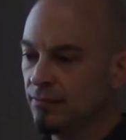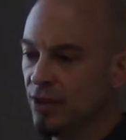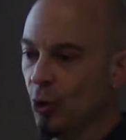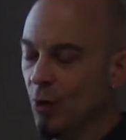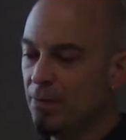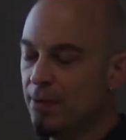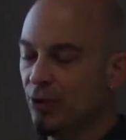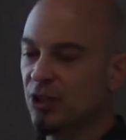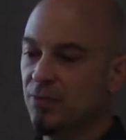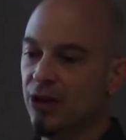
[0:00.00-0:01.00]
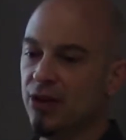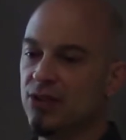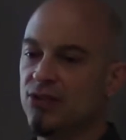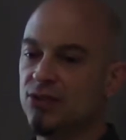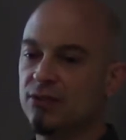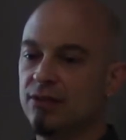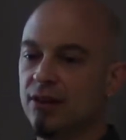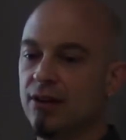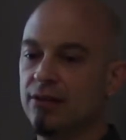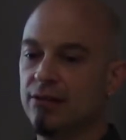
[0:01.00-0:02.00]
what people experience
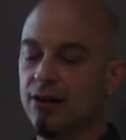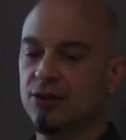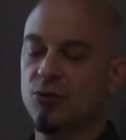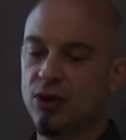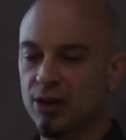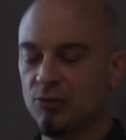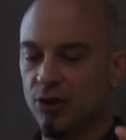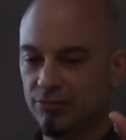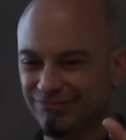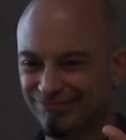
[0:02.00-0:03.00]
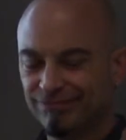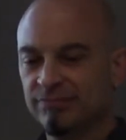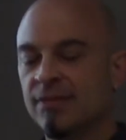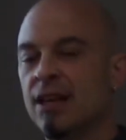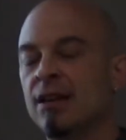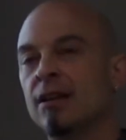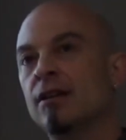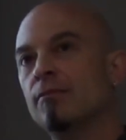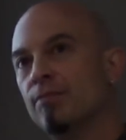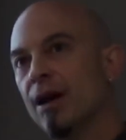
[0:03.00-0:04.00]
on quote-unquote
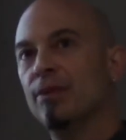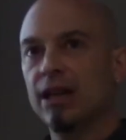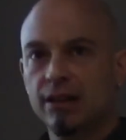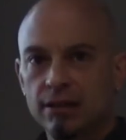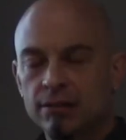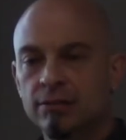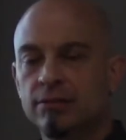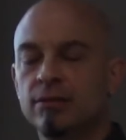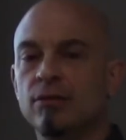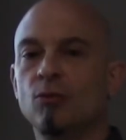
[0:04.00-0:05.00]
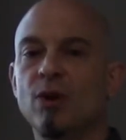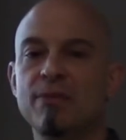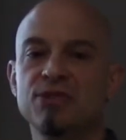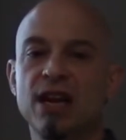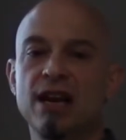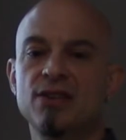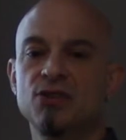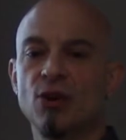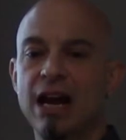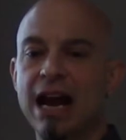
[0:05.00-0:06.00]
public
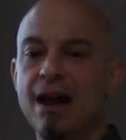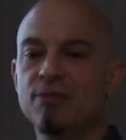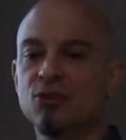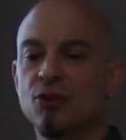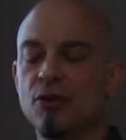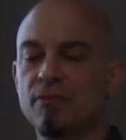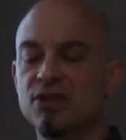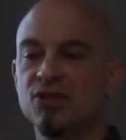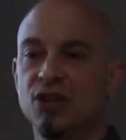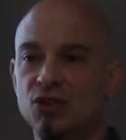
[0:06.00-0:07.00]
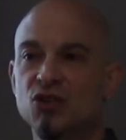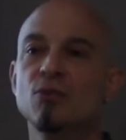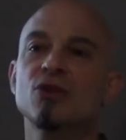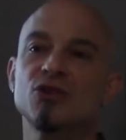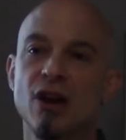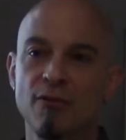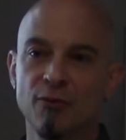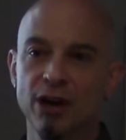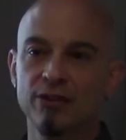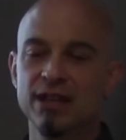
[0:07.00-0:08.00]
websites or apps or business consumer
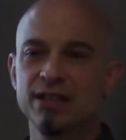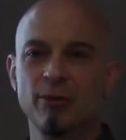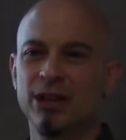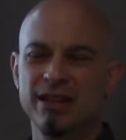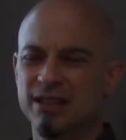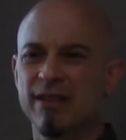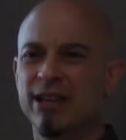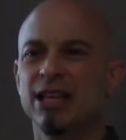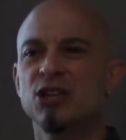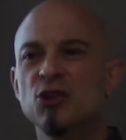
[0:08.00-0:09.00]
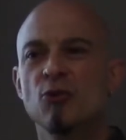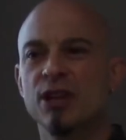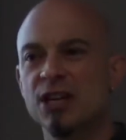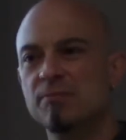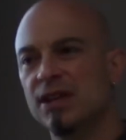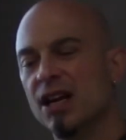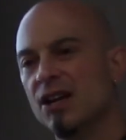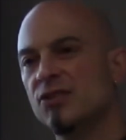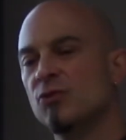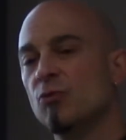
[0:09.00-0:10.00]
software, and they say, well, that doesn't have anything to do with us
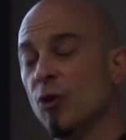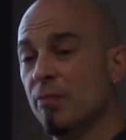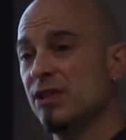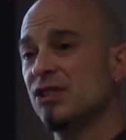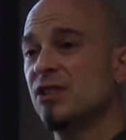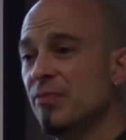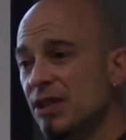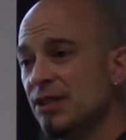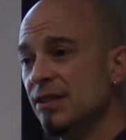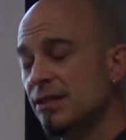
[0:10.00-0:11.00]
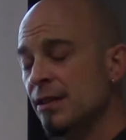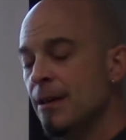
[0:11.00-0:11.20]
because we're business to business.